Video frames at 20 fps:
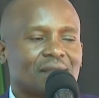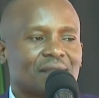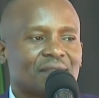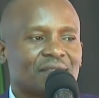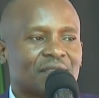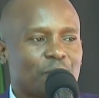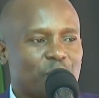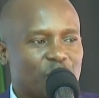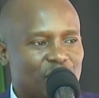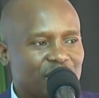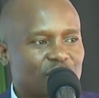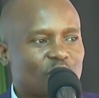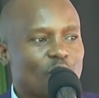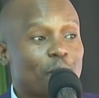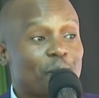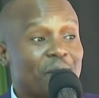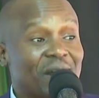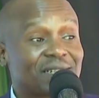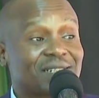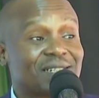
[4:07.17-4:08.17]
the
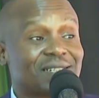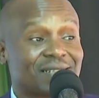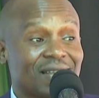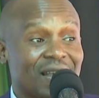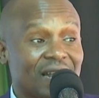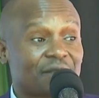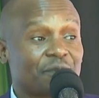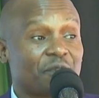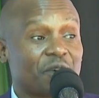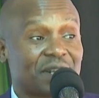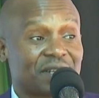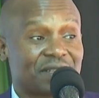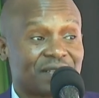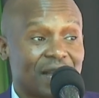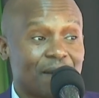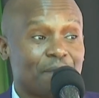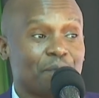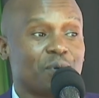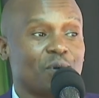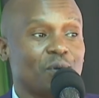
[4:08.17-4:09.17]
Political Parties Act, for
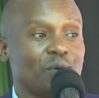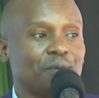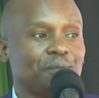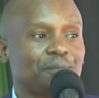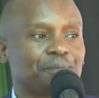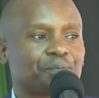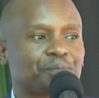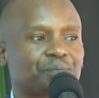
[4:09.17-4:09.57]
example,